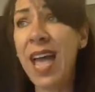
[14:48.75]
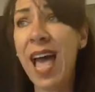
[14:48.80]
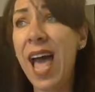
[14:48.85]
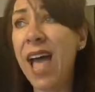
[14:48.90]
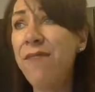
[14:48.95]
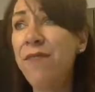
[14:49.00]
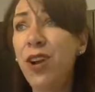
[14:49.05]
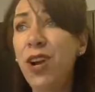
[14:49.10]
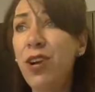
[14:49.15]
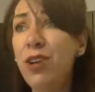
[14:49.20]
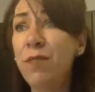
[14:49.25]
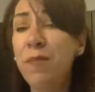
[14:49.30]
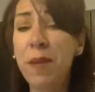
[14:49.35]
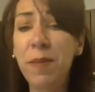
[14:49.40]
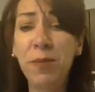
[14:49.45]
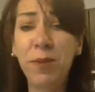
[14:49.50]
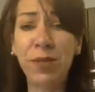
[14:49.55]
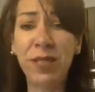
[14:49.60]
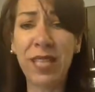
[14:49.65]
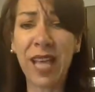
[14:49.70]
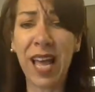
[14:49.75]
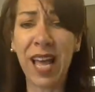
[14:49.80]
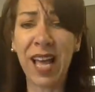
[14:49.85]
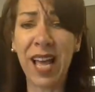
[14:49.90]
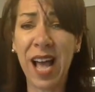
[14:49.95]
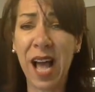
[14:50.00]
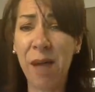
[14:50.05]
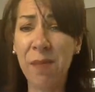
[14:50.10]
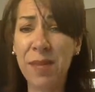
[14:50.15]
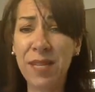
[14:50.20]
I've heard people say
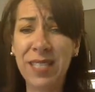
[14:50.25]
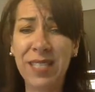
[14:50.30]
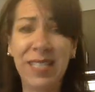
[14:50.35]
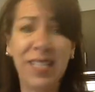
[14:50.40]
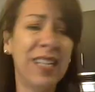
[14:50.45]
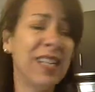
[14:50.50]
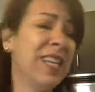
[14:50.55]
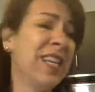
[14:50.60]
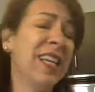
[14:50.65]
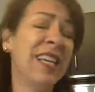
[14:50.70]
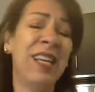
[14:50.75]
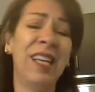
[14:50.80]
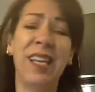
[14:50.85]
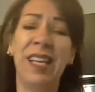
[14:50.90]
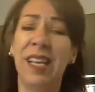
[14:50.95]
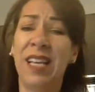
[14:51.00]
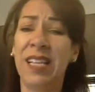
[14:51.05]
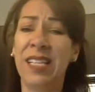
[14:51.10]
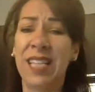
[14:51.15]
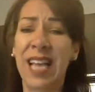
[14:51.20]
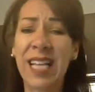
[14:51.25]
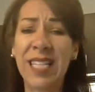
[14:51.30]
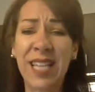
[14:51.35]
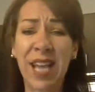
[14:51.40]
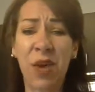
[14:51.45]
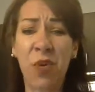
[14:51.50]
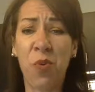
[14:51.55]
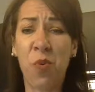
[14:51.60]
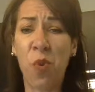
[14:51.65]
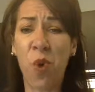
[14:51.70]
hummus, it tastes
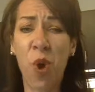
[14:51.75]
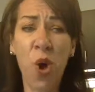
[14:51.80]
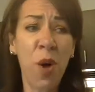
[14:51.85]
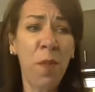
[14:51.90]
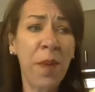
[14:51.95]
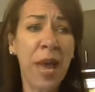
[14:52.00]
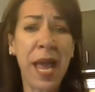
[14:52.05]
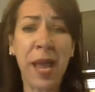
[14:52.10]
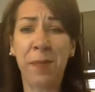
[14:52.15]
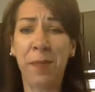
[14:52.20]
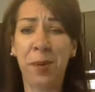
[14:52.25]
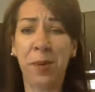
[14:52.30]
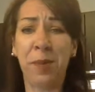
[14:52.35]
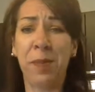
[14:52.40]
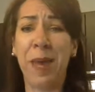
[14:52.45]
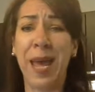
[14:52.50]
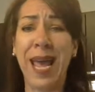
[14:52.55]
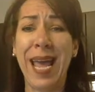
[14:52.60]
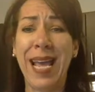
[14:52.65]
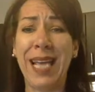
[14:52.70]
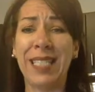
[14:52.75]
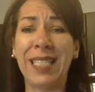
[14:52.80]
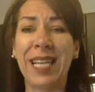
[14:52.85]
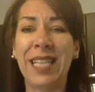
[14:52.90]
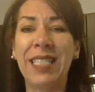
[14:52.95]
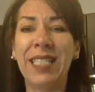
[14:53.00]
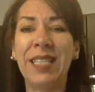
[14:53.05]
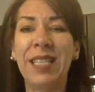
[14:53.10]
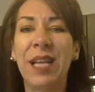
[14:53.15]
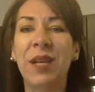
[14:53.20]
like wallpaper paste. I
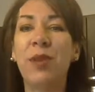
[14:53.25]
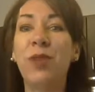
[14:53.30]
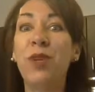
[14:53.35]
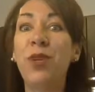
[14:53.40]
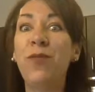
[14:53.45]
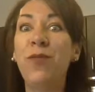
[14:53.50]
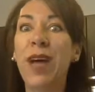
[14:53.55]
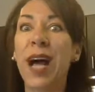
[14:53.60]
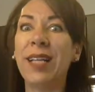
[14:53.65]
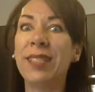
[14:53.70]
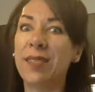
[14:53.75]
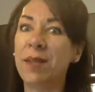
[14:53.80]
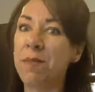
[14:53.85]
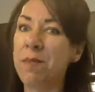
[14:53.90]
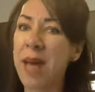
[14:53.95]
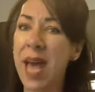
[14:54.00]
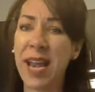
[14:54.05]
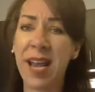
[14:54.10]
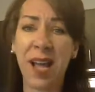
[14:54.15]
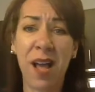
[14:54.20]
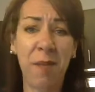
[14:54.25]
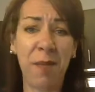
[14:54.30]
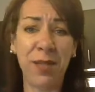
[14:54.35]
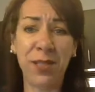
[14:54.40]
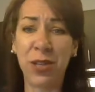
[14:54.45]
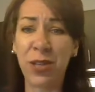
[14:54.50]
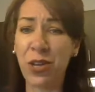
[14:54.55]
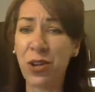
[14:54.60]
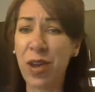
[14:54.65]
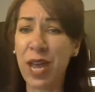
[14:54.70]
said, you've got some bad
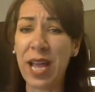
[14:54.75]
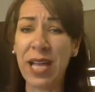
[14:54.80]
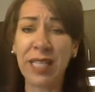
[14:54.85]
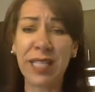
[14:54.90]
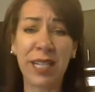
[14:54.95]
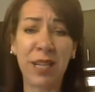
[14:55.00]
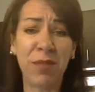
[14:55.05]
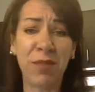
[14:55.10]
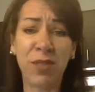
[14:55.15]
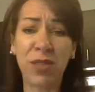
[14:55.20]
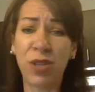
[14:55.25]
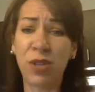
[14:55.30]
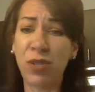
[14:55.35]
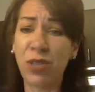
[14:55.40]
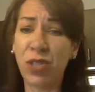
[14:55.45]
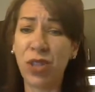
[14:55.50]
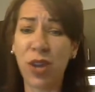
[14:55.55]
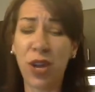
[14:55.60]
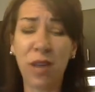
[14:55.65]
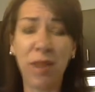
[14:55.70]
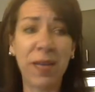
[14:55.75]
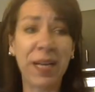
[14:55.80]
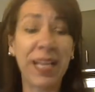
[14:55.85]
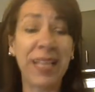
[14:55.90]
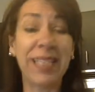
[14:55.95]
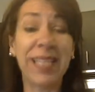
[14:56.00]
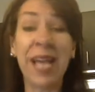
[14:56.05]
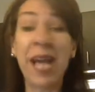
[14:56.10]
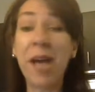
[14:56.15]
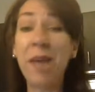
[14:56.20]
hummus on your hands, and I'm so sorry
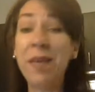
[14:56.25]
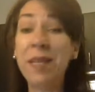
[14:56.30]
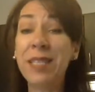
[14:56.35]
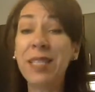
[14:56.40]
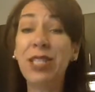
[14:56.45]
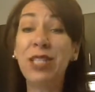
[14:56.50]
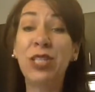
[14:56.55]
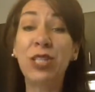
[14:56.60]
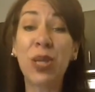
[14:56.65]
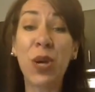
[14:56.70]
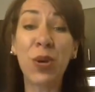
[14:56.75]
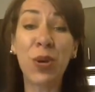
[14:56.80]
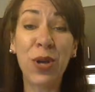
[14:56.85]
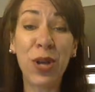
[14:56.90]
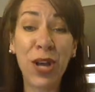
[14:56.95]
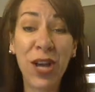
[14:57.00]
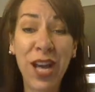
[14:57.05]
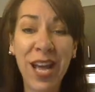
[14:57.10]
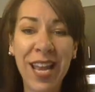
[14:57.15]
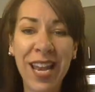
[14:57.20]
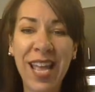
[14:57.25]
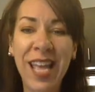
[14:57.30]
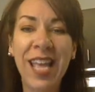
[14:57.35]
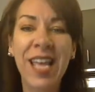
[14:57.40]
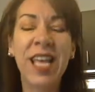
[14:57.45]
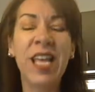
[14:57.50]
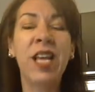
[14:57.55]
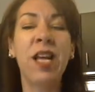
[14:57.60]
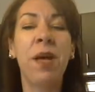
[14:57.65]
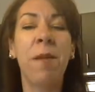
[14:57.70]
because hummus is so good.
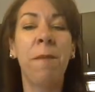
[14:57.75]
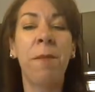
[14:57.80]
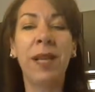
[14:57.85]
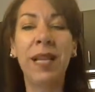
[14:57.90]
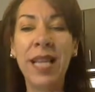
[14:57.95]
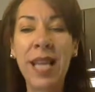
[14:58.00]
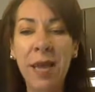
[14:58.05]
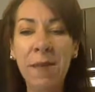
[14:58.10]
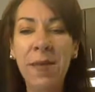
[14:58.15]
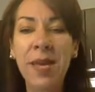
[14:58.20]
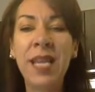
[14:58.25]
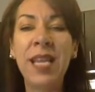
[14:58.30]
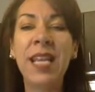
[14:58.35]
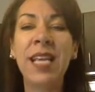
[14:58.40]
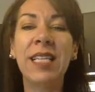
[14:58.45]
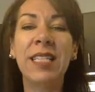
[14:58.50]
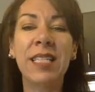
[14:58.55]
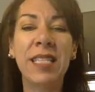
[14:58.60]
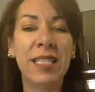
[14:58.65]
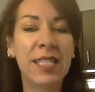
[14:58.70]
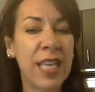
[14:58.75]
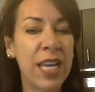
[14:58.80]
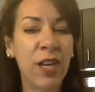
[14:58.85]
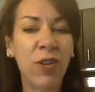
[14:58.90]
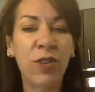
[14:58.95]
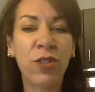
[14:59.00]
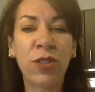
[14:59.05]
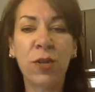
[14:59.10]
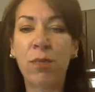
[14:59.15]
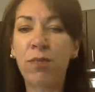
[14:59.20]
Lemon is the
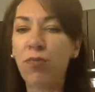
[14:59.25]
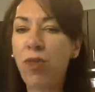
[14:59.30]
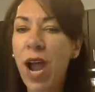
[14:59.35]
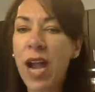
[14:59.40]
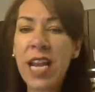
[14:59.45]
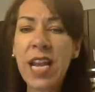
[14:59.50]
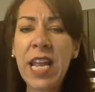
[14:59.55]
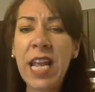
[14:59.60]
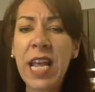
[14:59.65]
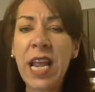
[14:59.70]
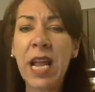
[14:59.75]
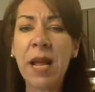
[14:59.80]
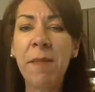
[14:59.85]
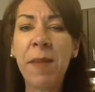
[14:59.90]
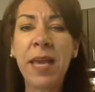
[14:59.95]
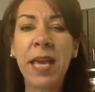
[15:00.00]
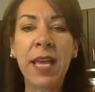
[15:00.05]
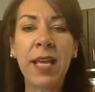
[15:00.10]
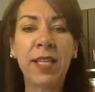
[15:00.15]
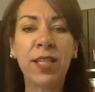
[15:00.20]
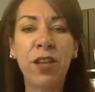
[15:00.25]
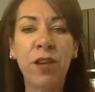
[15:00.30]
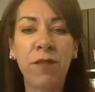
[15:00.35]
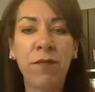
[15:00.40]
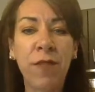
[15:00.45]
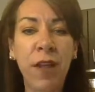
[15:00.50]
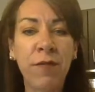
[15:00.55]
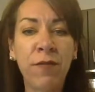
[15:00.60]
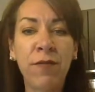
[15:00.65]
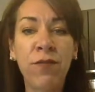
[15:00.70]
secret to brightening it up, making it so
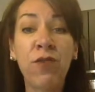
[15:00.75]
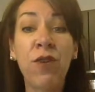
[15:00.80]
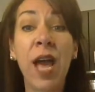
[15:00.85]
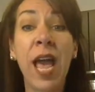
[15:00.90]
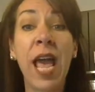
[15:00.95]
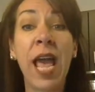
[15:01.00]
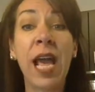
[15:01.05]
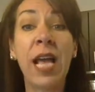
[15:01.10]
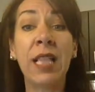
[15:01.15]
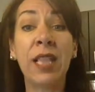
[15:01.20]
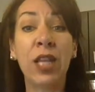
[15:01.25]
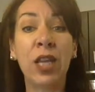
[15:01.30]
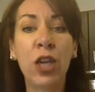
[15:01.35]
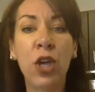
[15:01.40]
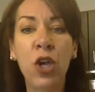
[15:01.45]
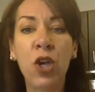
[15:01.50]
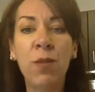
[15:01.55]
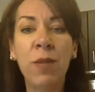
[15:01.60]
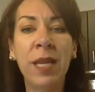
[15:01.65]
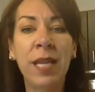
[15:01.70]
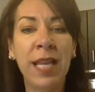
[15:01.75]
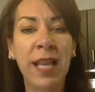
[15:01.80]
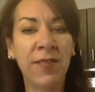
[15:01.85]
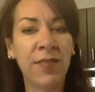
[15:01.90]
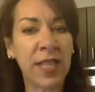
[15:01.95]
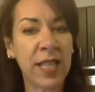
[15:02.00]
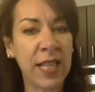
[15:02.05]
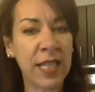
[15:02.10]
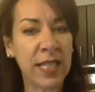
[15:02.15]
flavorful, and the cumin gives it